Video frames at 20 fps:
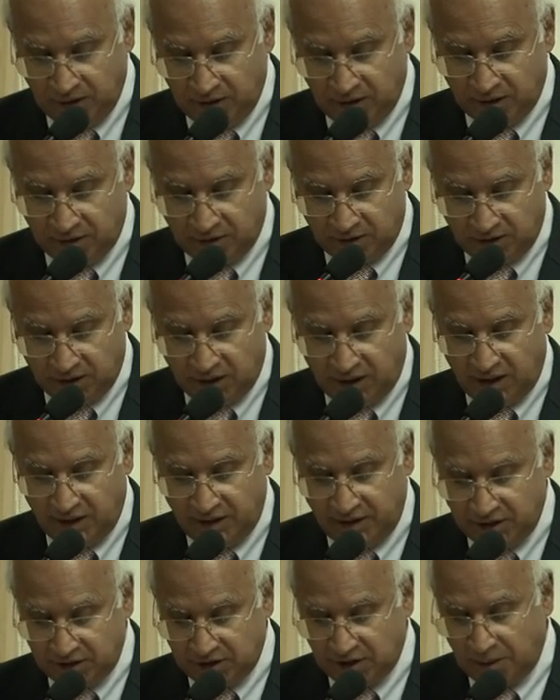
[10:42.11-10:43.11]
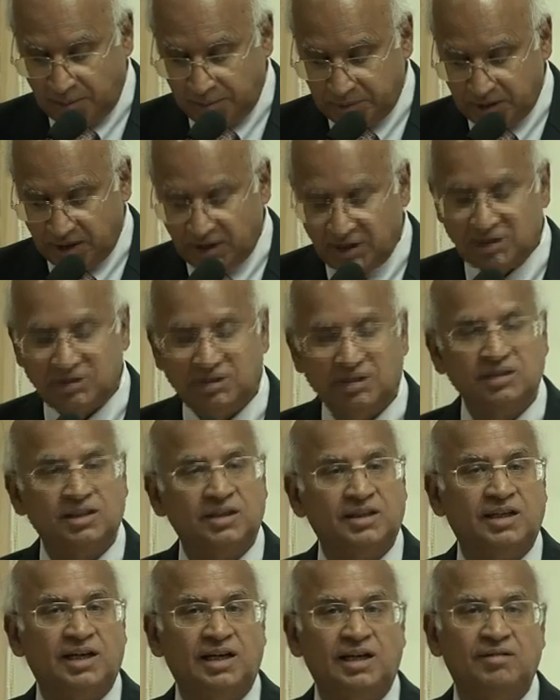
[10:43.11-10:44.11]
The third disruption is in
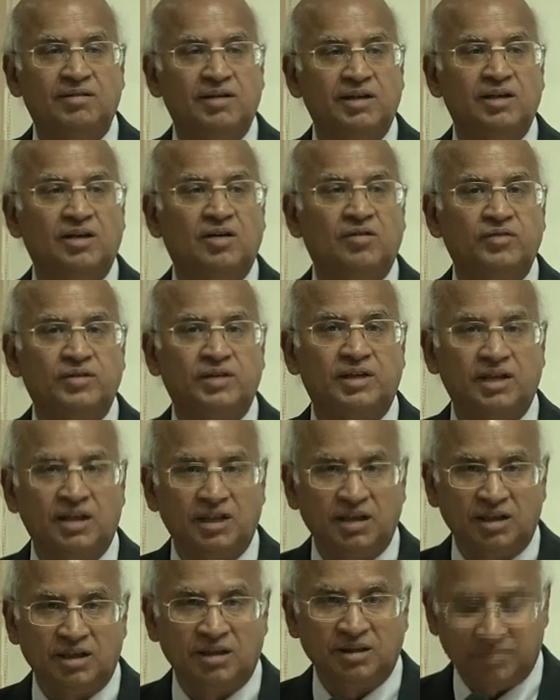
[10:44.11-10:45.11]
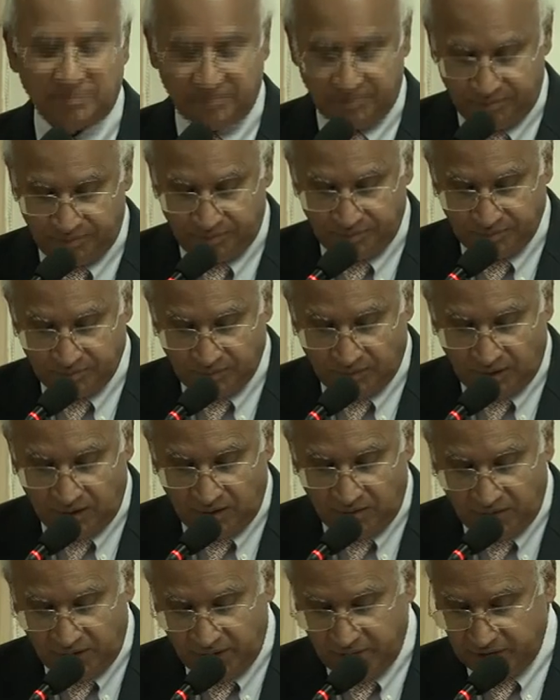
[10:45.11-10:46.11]
the delivery of training.
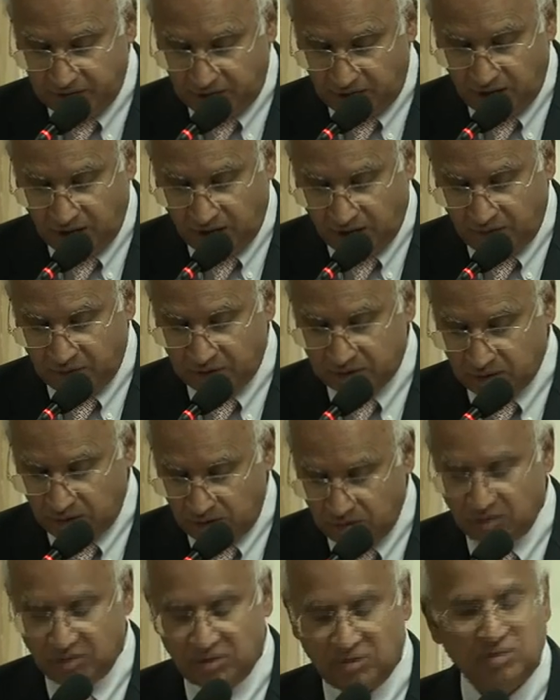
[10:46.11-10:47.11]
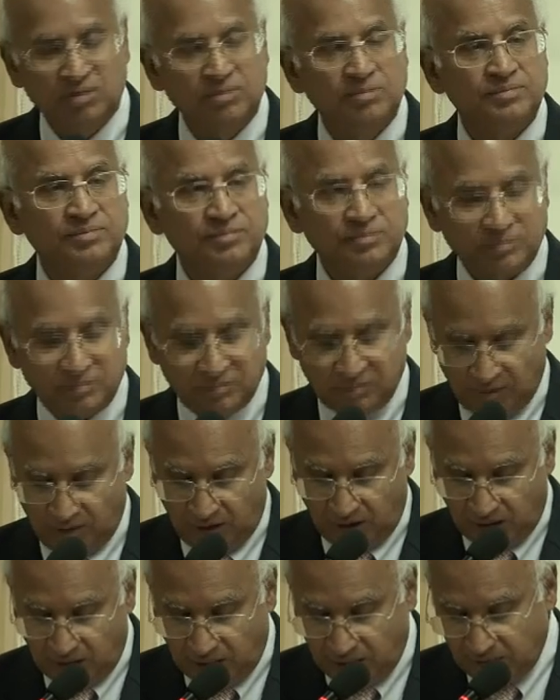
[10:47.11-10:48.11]
When we think of a school,
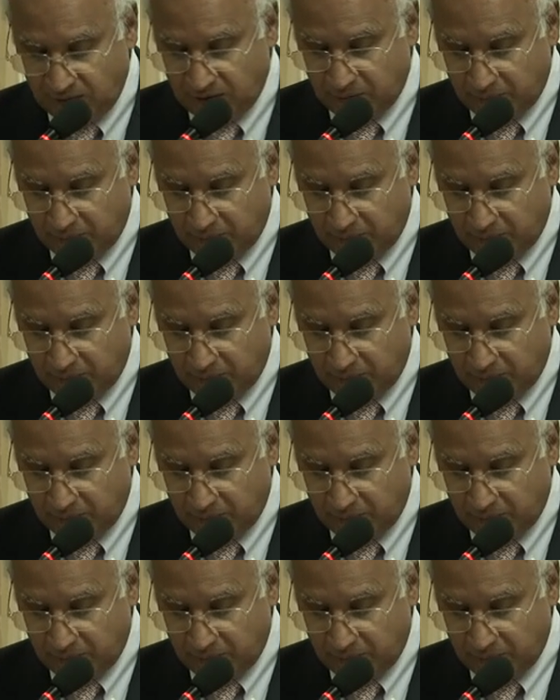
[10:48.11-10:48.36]
our